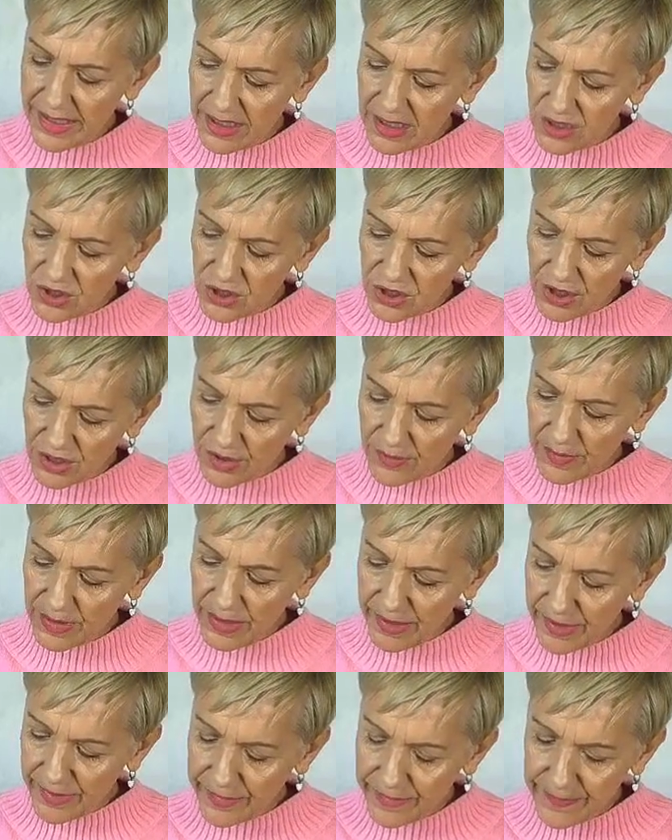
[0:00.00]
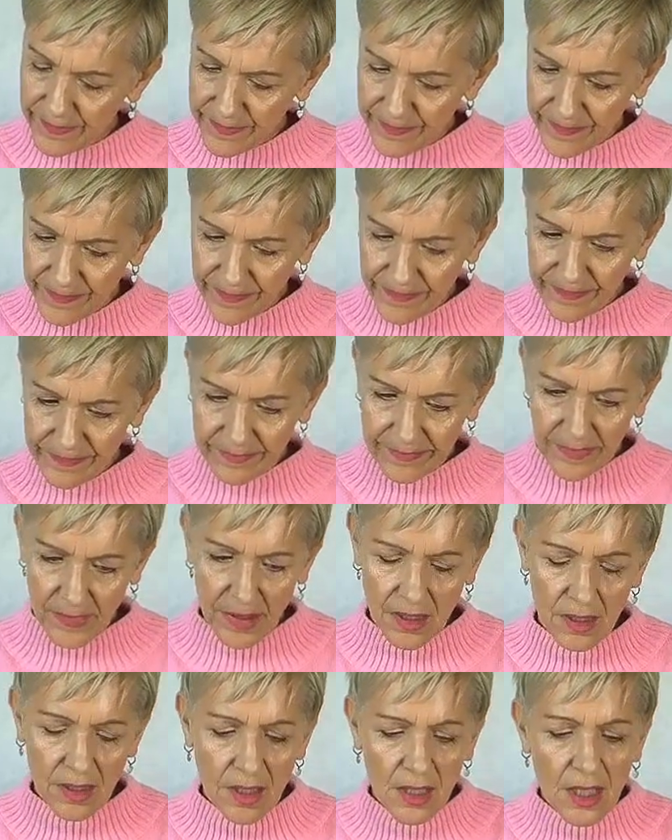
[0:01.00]
energy coming out.
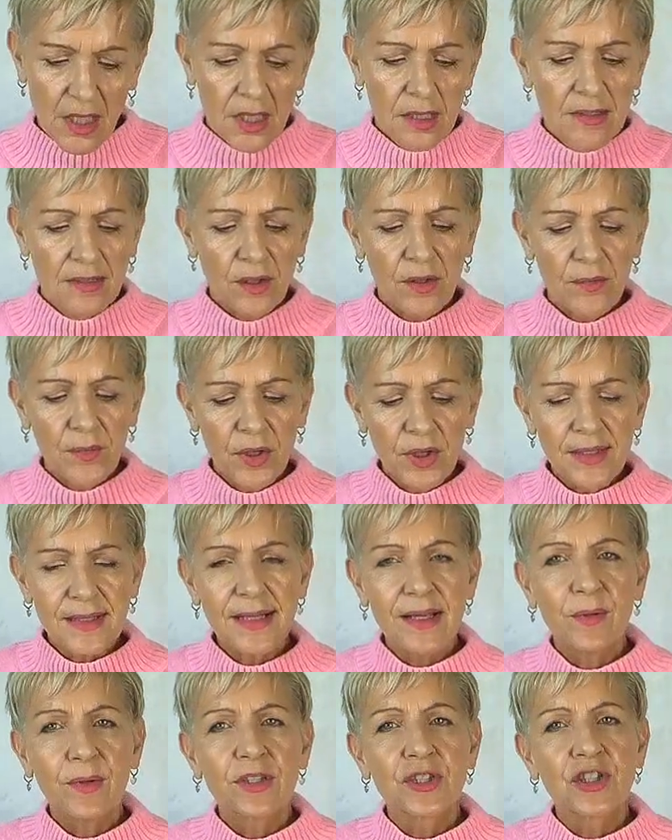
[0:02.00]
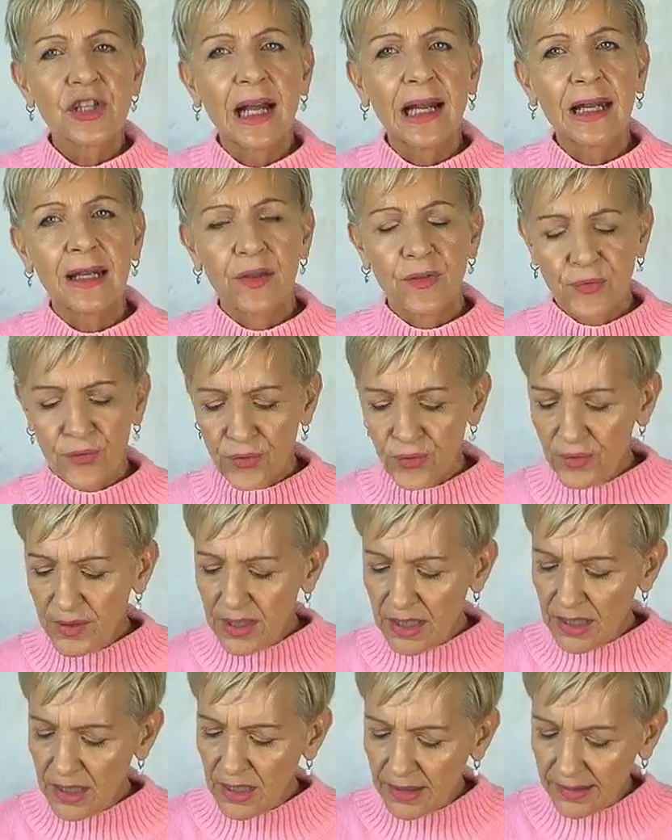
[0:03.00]
So mostly what's channeling through
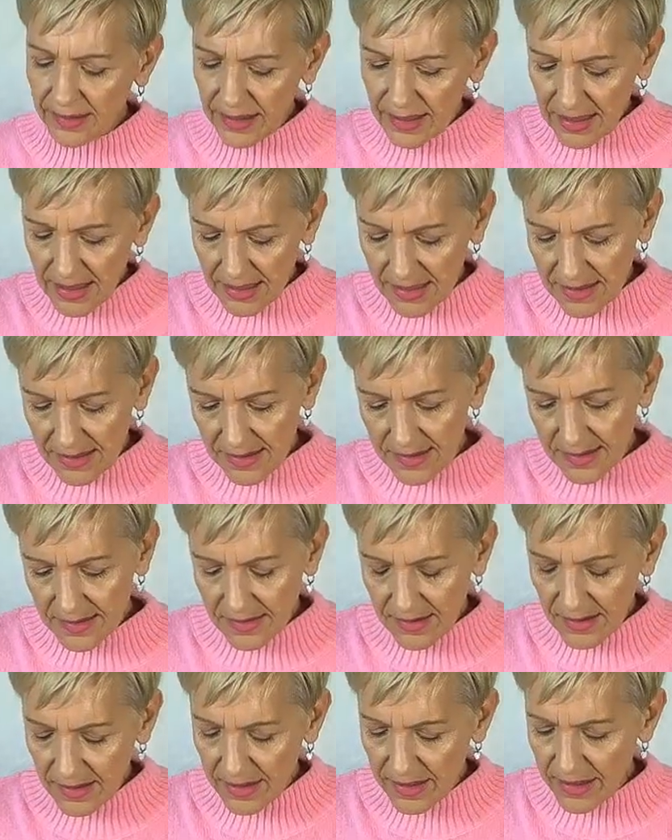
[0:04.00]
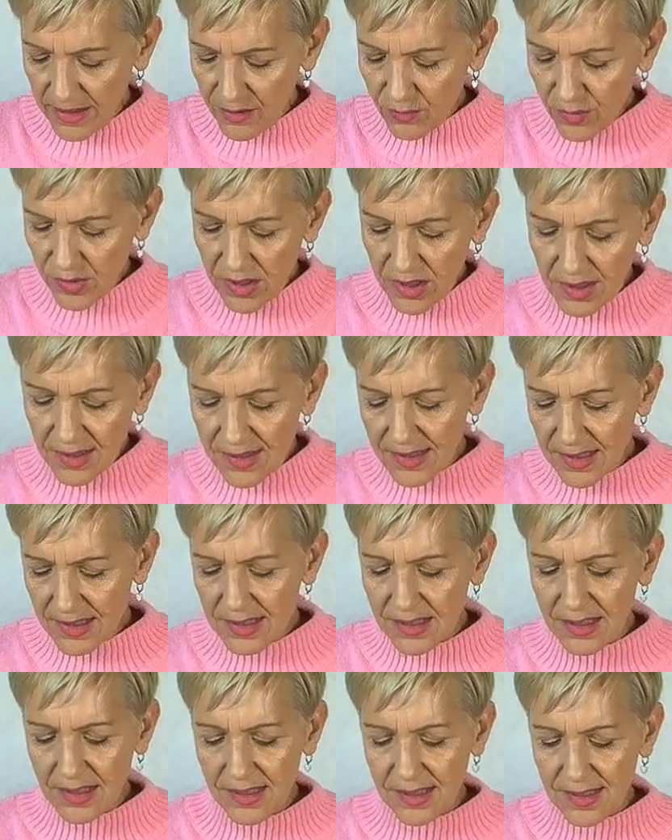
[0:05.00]
here is with
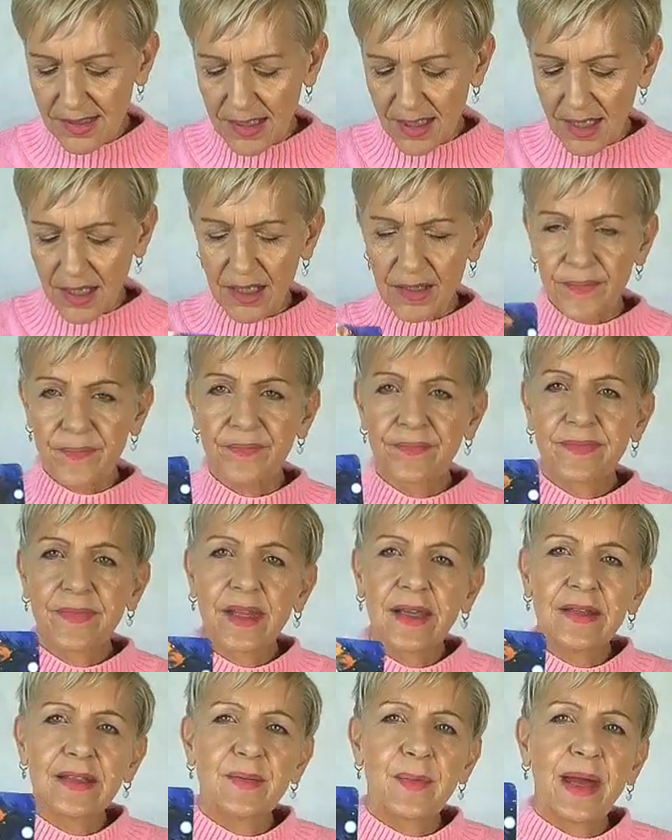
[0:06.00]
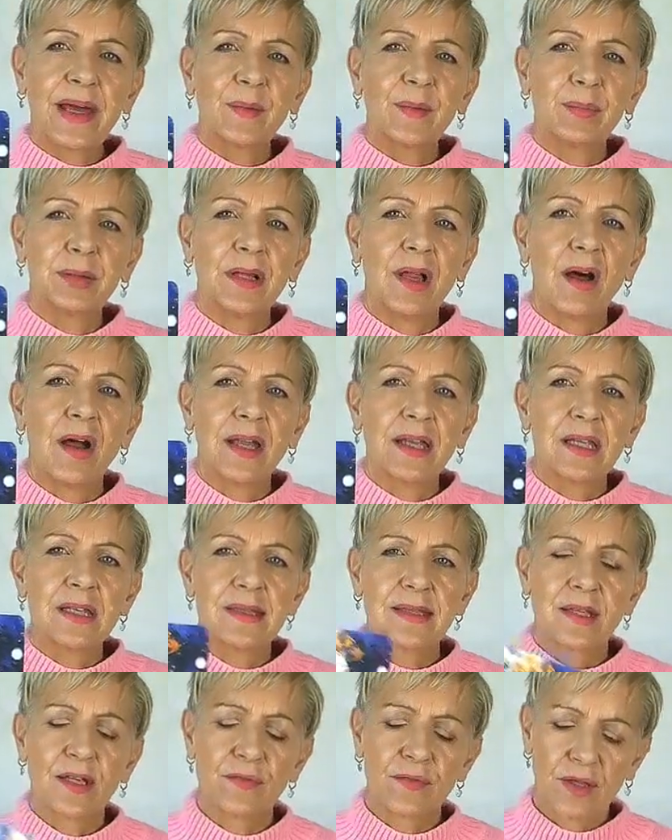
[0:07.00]
consistency, it's about applying
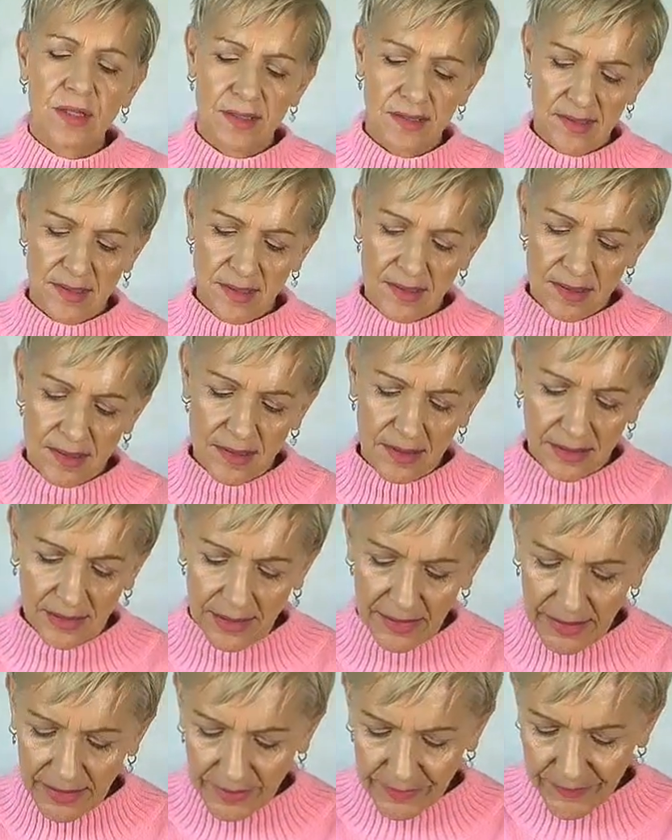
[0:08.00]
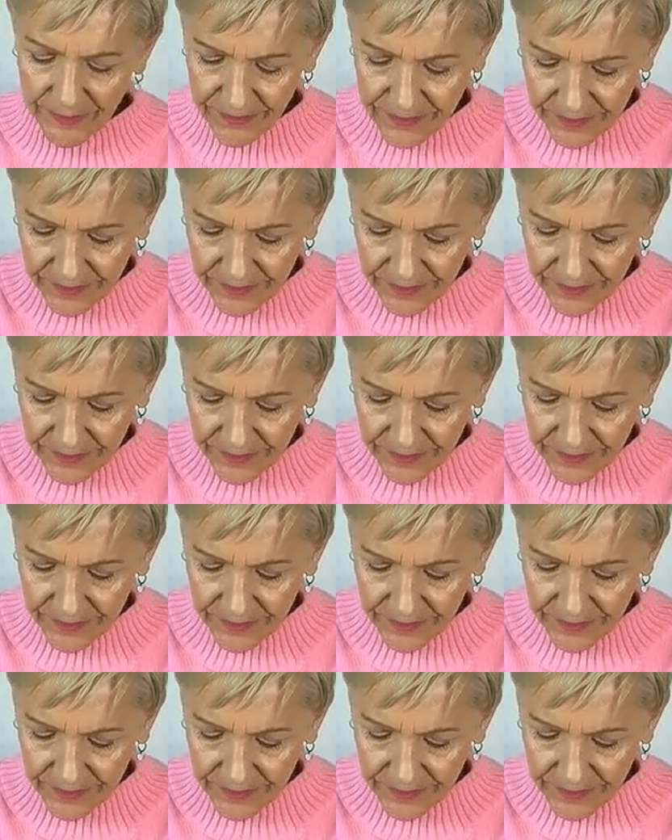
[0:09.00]
yourself consistently.